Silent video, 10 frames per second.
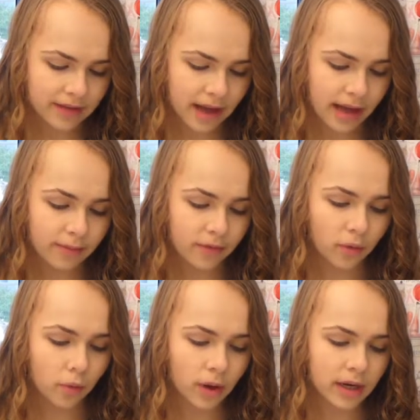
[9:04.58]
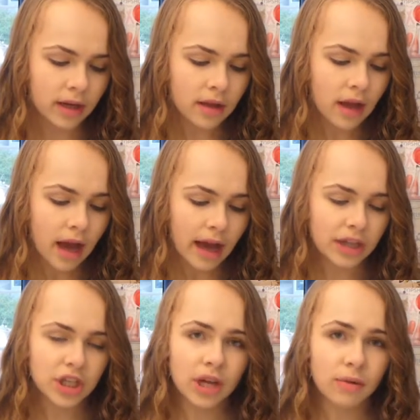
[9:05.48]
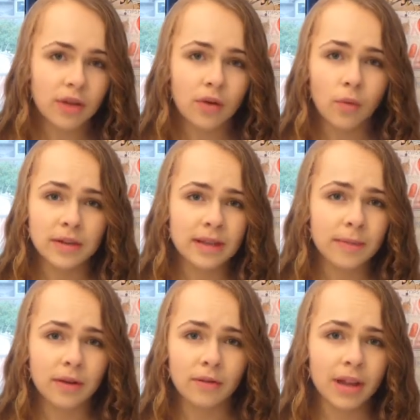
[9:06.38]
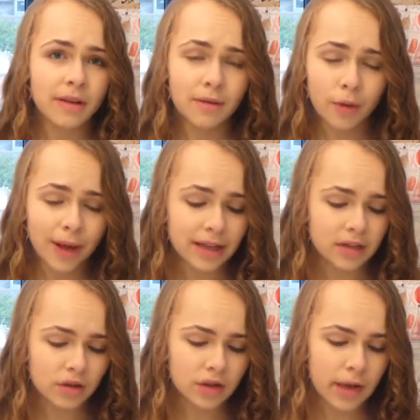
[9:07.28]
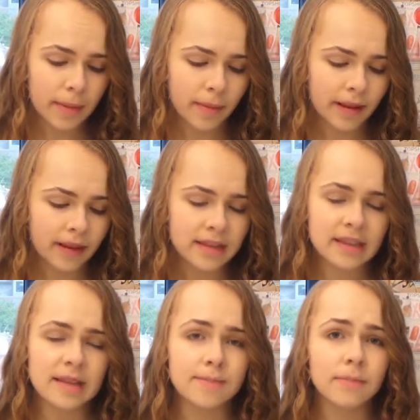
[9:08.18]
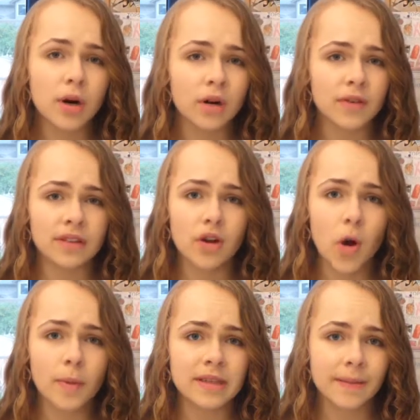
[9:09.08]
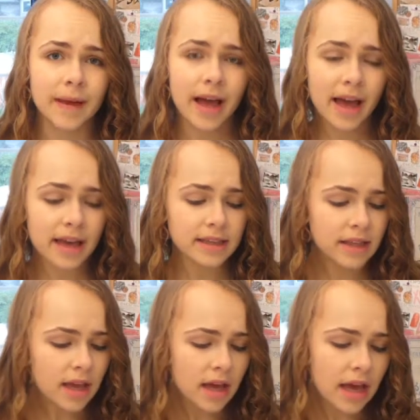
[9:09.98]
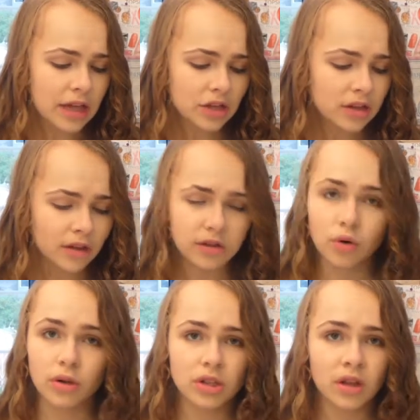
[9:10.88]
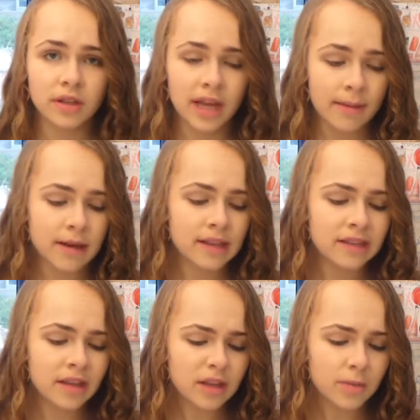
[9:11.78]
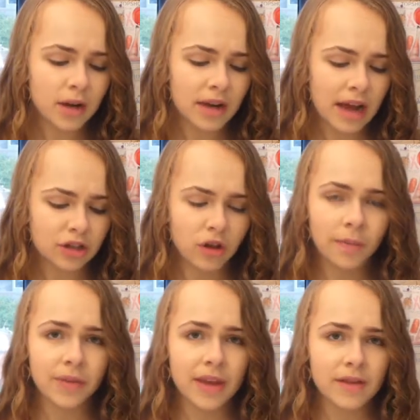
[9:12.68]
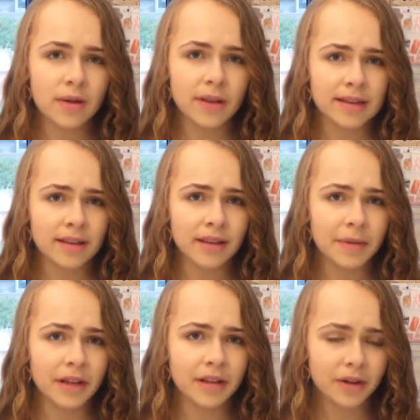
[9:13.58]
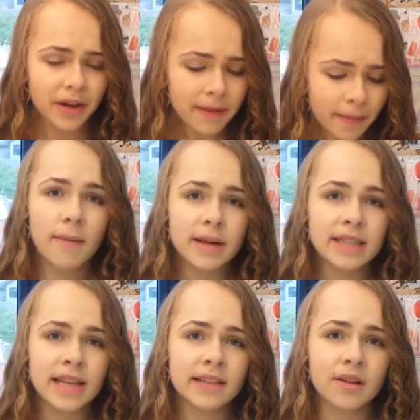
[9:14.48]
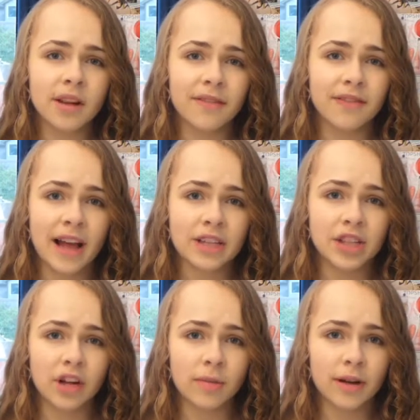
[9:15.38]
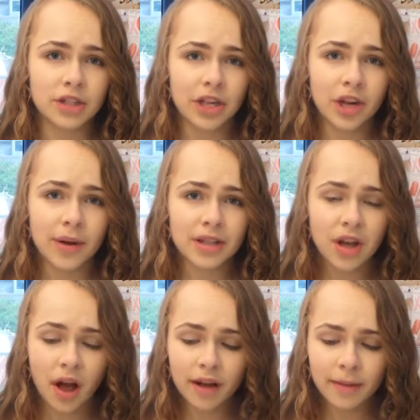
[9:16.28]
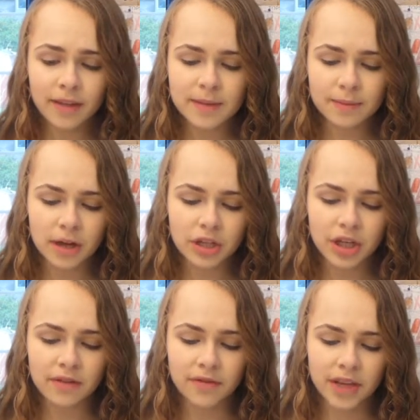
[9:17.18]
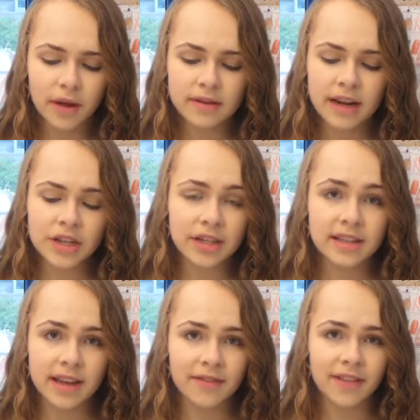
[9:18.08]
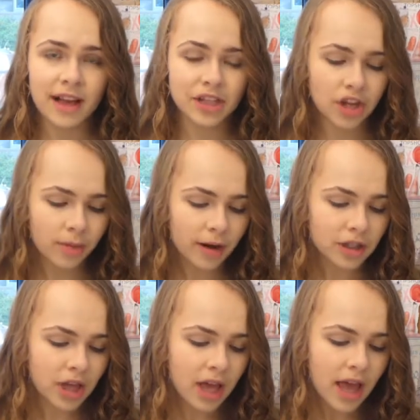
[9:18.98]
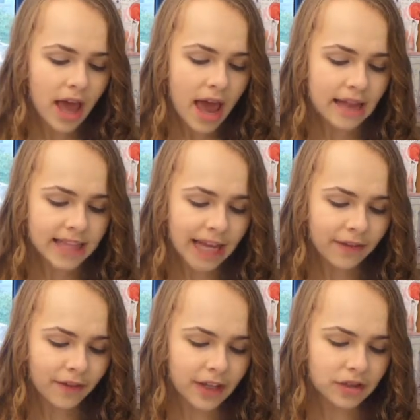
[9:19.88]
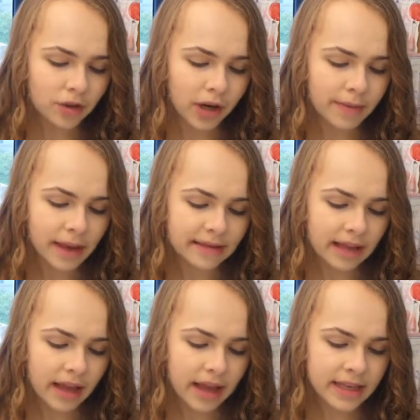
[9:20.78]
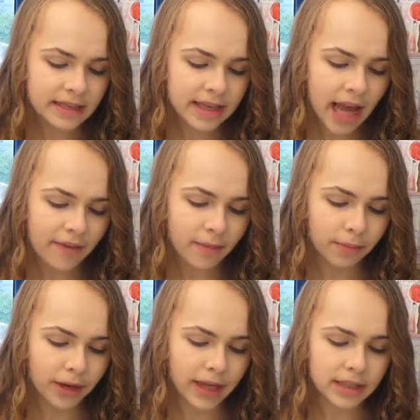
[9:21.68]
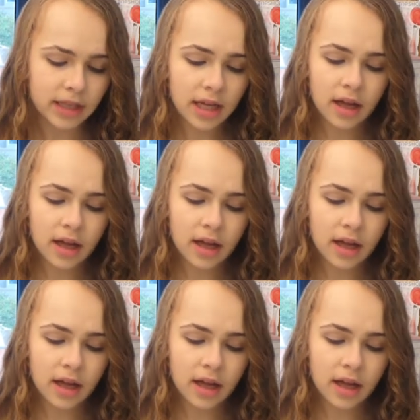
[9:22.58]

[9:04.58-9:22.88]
have time for one eyeshadow thing, something really quick to just swipe on my lids, this is perfect. It opens up my eyes. It just looks gorgeous all the time, and it still looks pretty natural, even though it is a little bit glittery. I'm going to take this on a flat shader brush, and I talk about this brush in videos, and I just say flat shader brush, and it's kind of a funny story because it doesn't have a brand.